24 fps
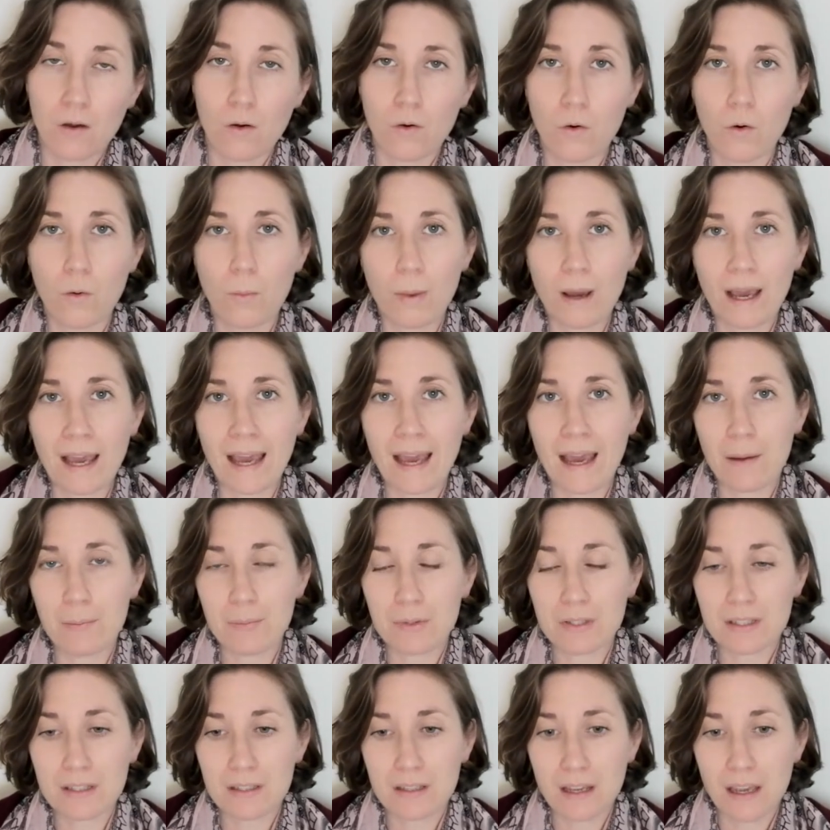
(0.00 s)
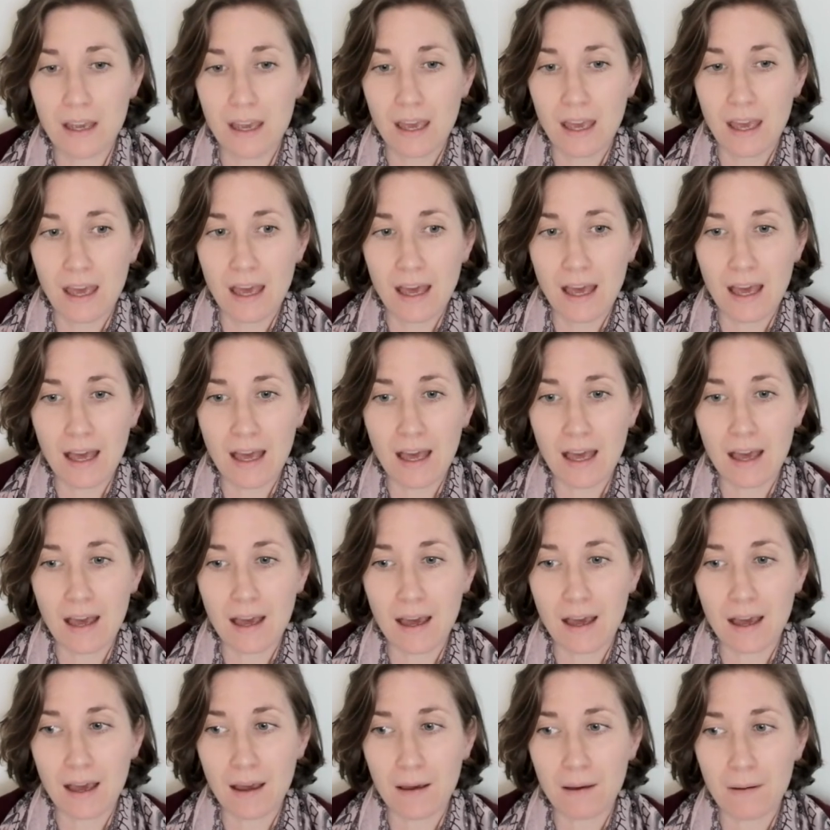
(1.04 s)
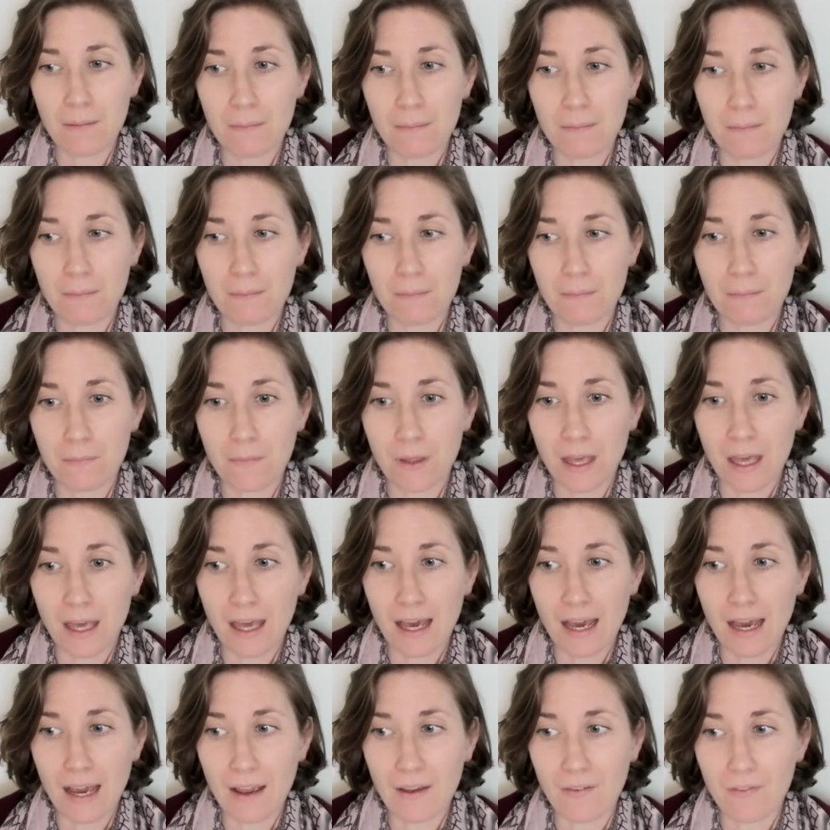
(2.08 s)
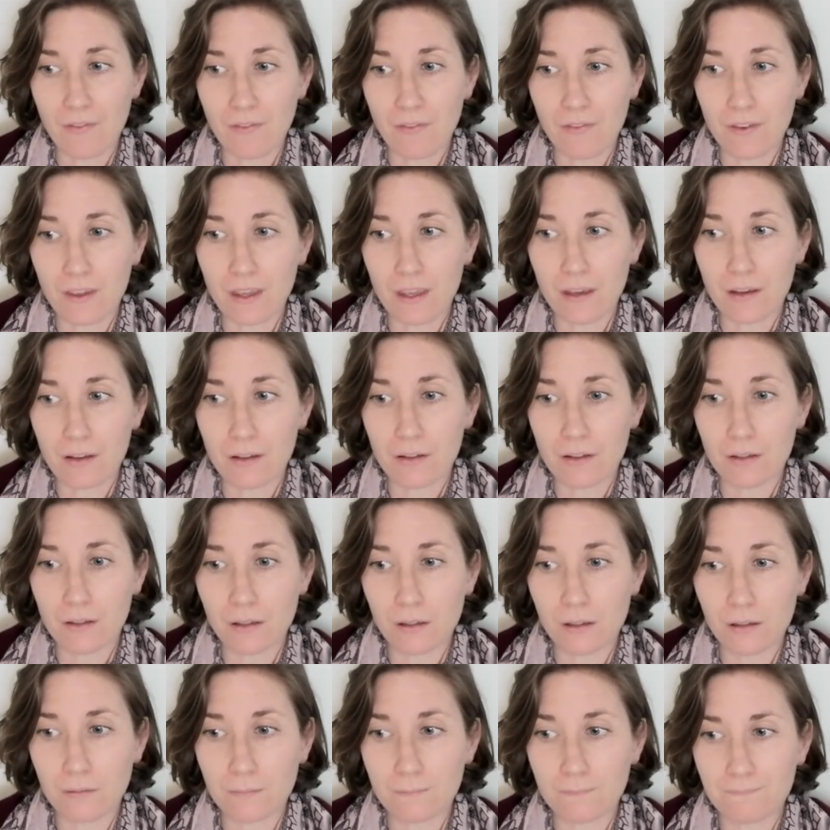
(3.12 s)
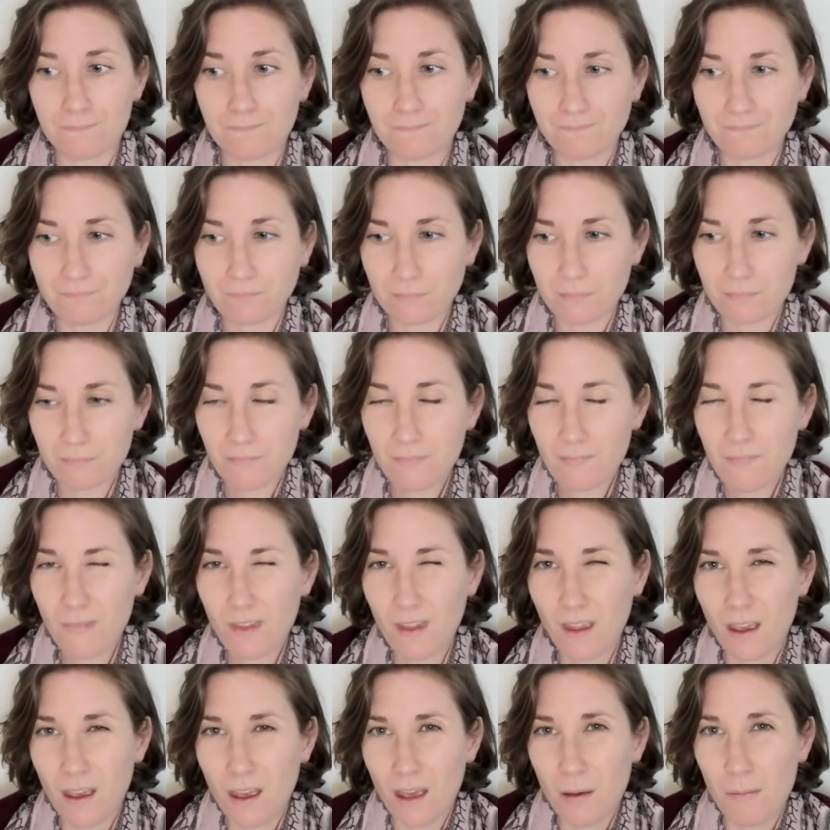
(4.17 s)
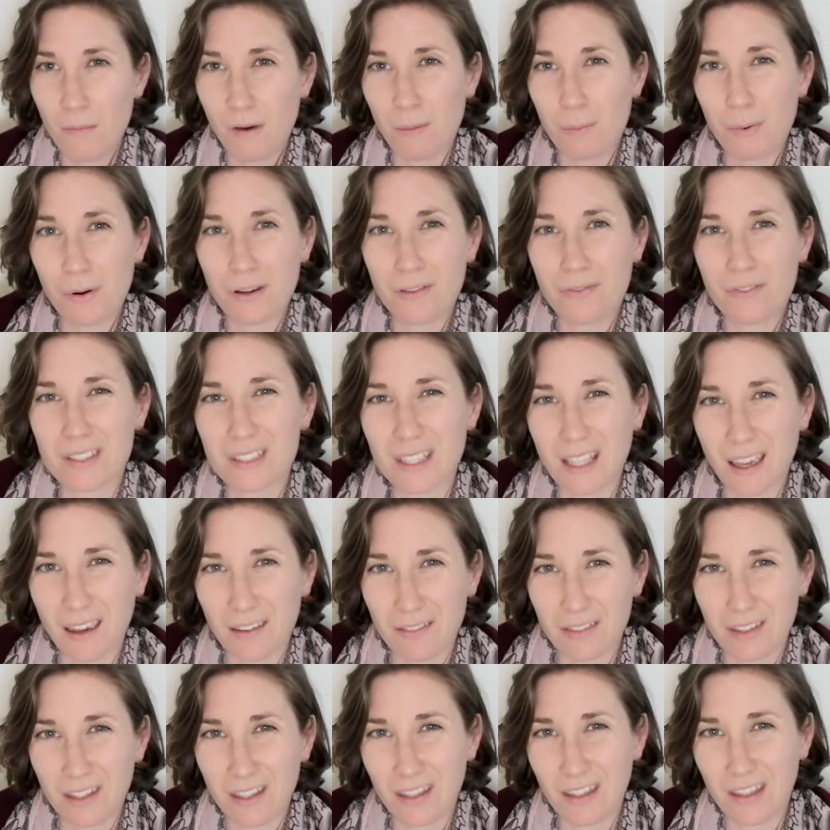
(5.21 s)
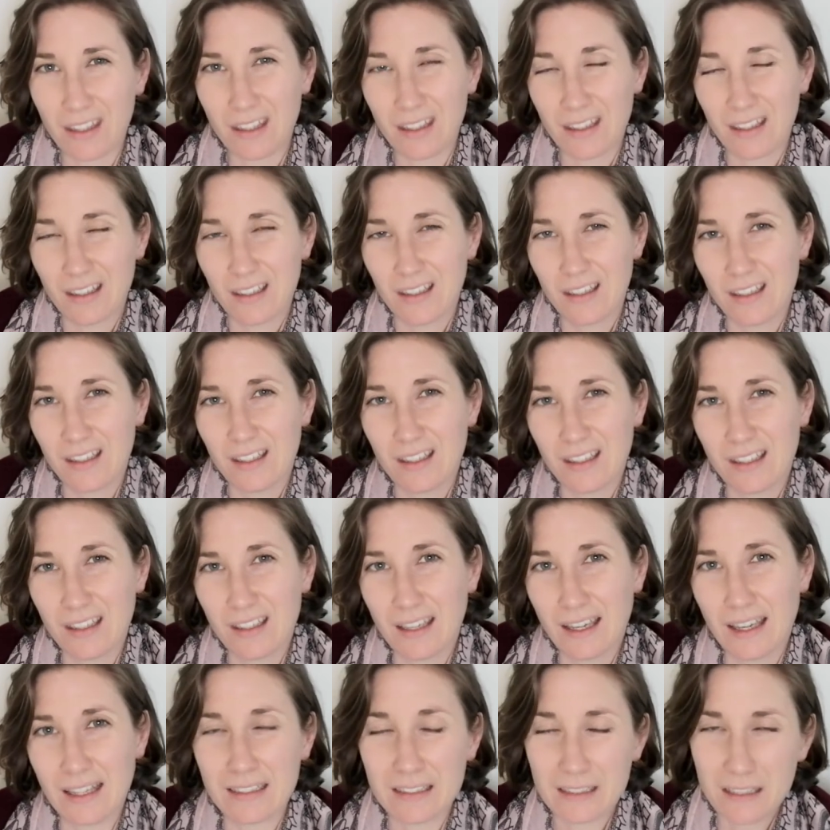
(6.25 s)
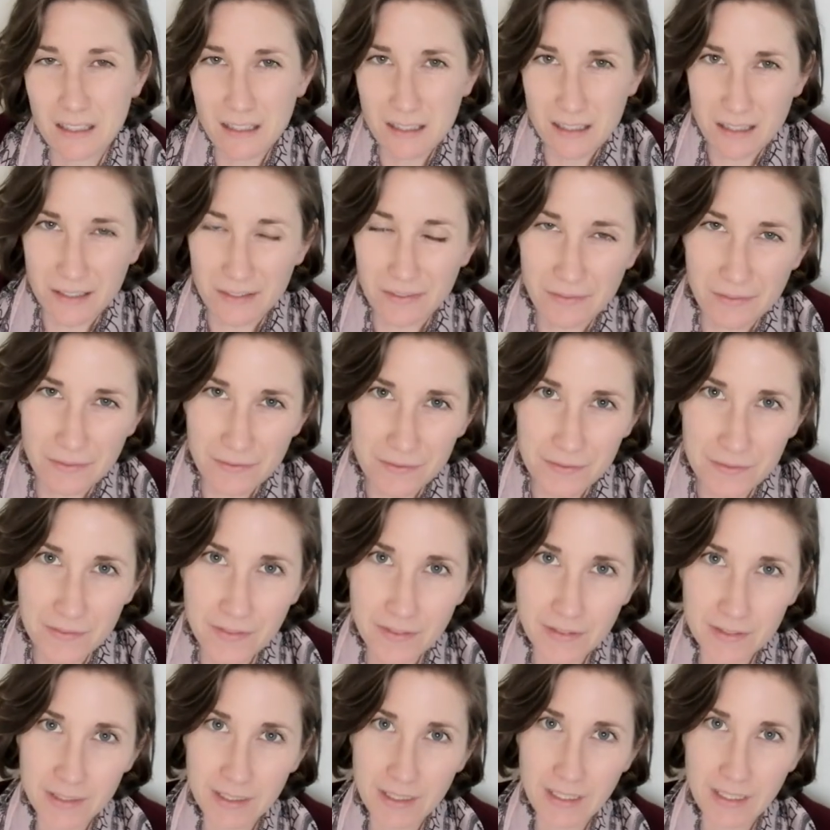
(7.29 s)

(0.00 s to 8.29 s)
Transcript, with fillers: Or perhaps um, I feel my body feels heavy and stiff